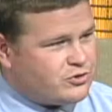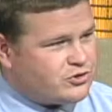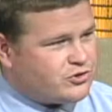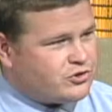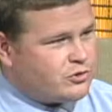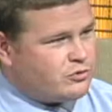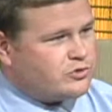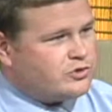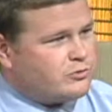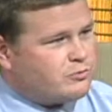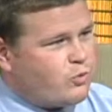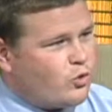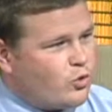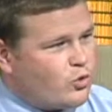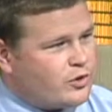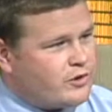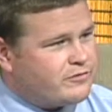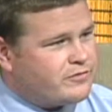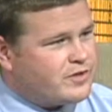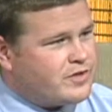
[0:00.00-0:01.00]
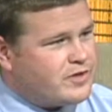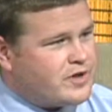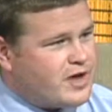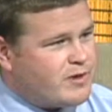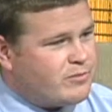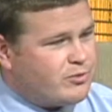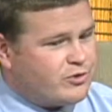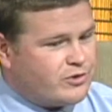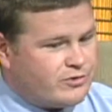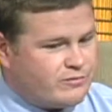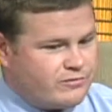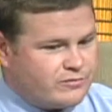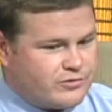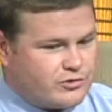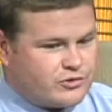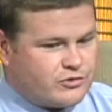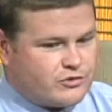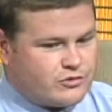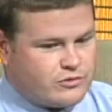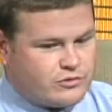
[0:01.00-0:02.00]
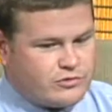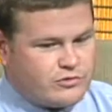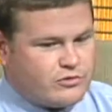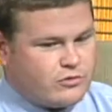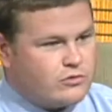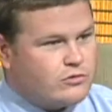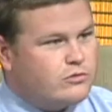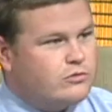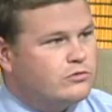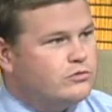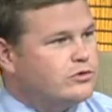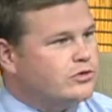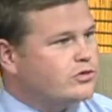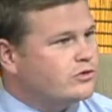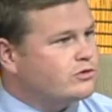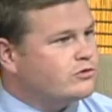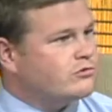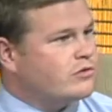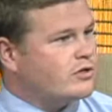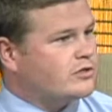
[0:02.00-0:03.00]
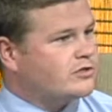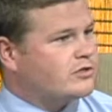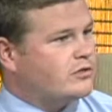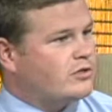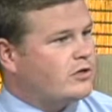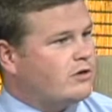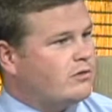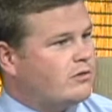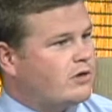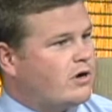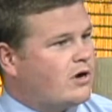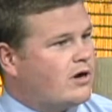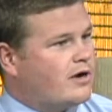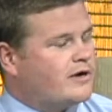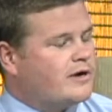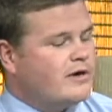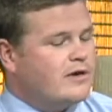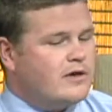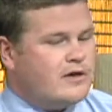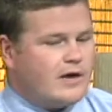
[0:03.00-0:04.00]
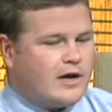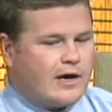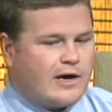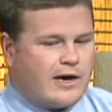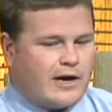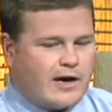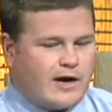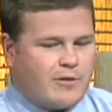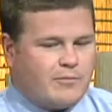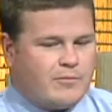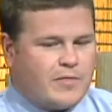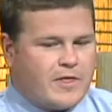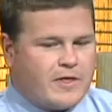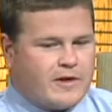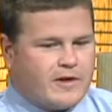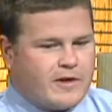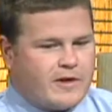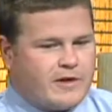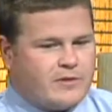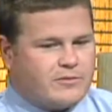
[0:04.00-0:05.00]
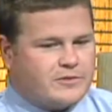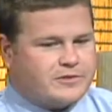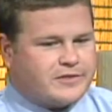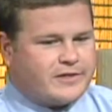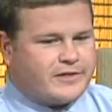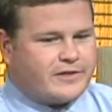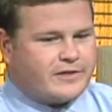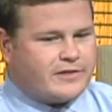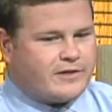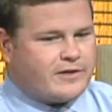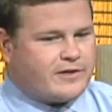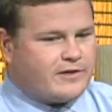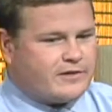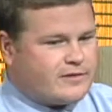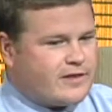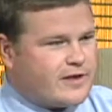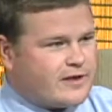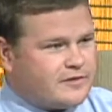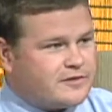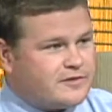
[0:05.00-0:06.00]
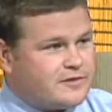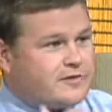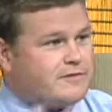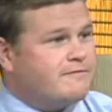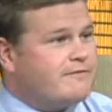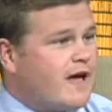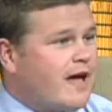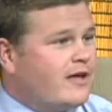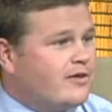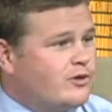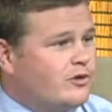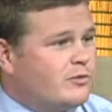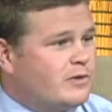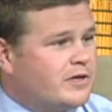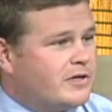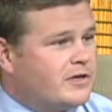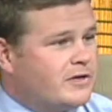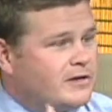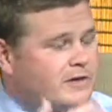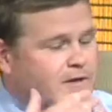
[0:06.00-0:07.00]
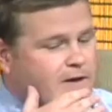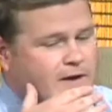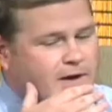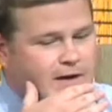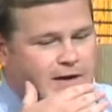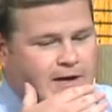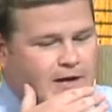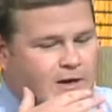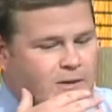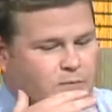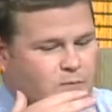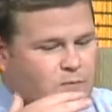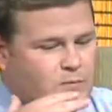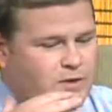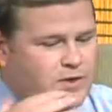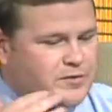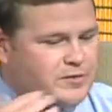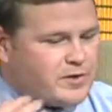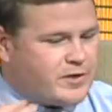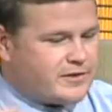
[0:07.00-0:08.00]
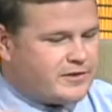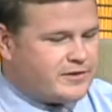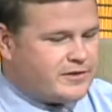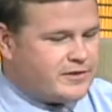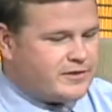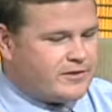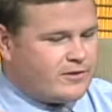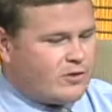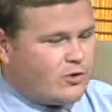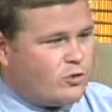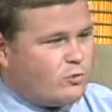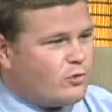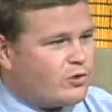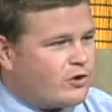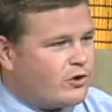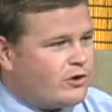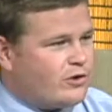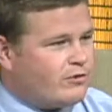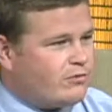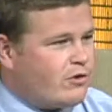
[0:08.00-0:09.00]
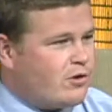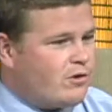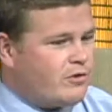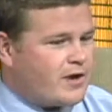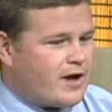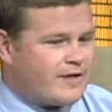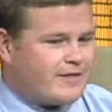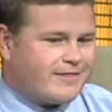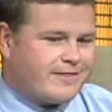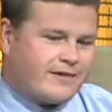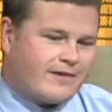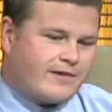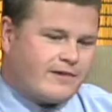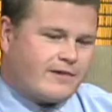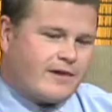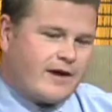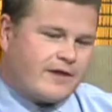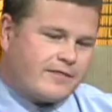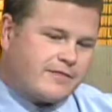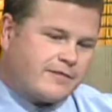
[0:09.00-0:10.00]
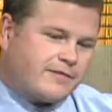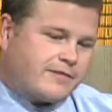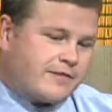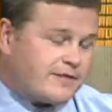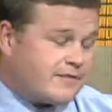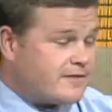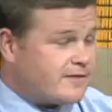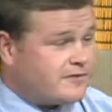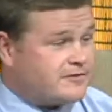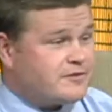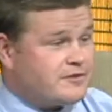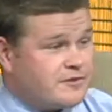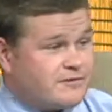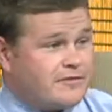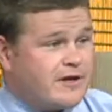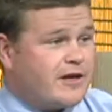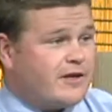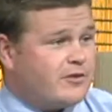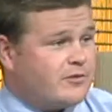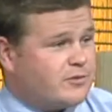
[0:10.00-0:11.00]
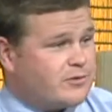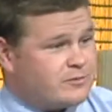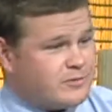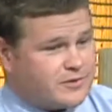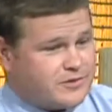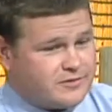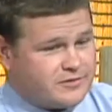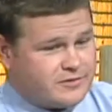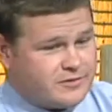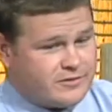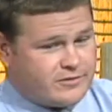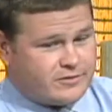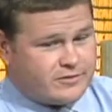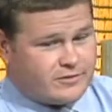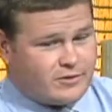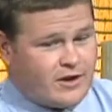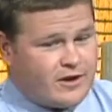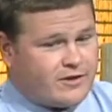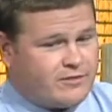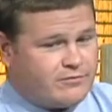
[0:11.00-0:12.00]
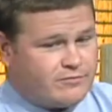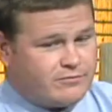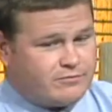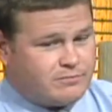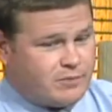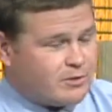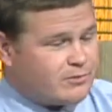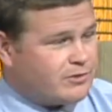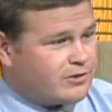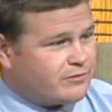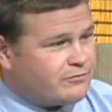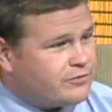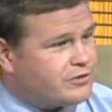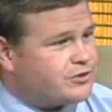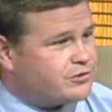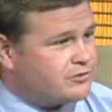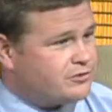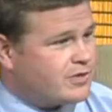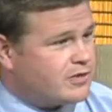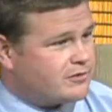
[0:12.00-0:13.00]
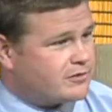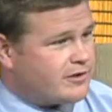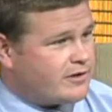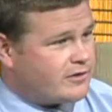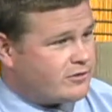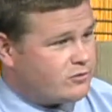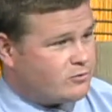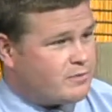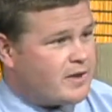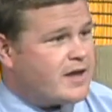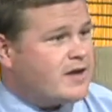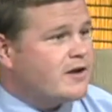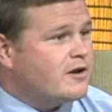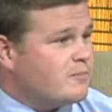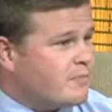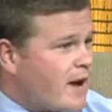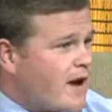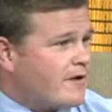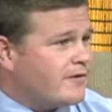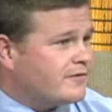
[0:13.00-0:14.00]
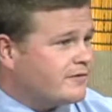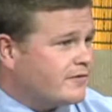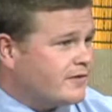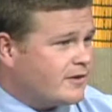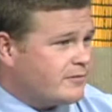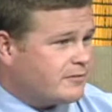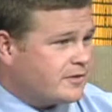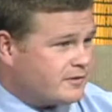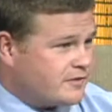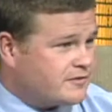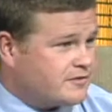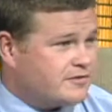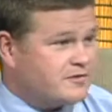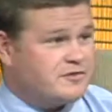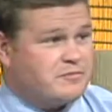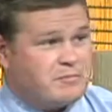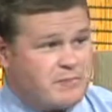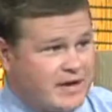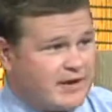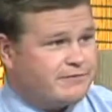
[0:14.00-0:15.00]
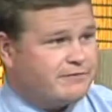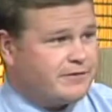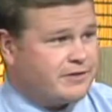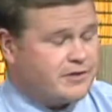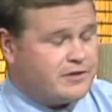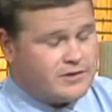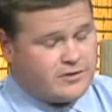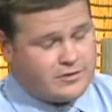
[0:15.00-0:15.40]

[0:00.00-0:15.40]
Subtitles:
so supportive in the neighborhood of this huge construction going on. And it was like they can see the value in it. Whether or not they did the homework on their own, I think that they see the value in it because there are a lot of public officials out there who made it apparent to them that this is a benefit